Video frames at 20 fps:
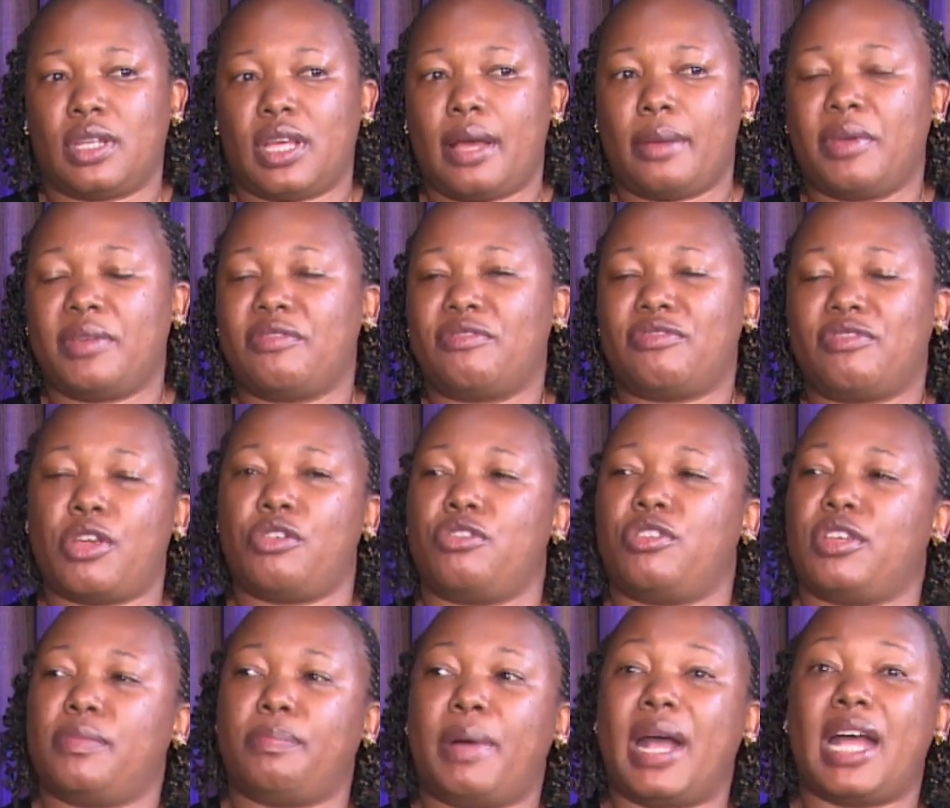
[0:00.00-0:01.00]
I'm a
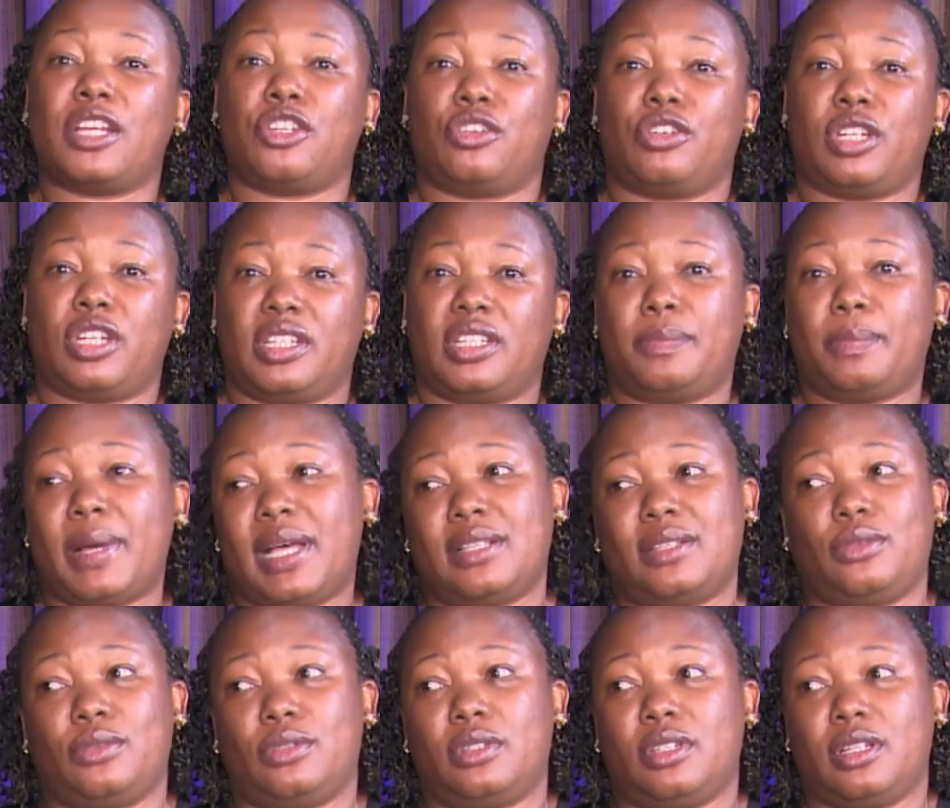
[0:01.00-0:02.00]
very passionate
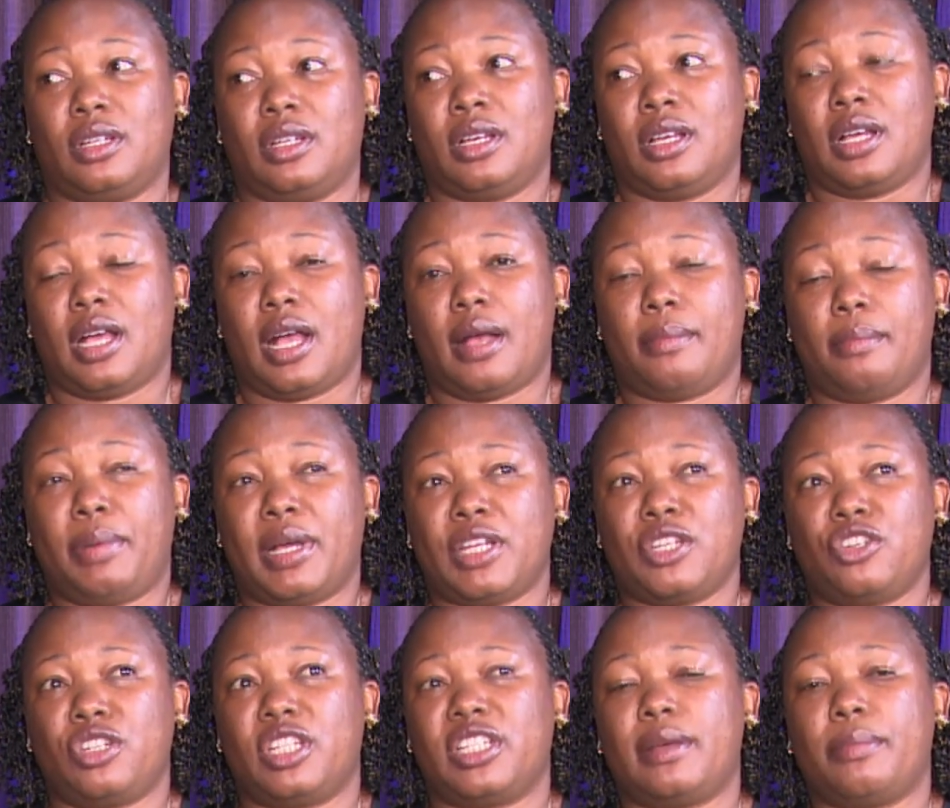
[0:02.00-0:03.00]
person. I'm
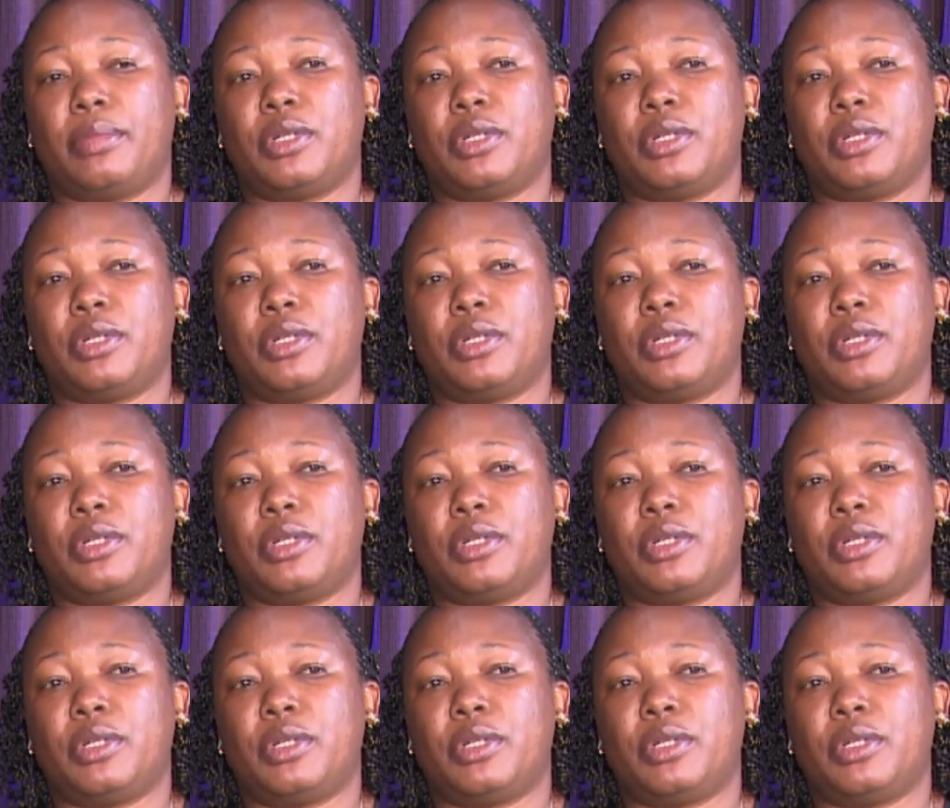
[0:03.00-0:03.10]
passionate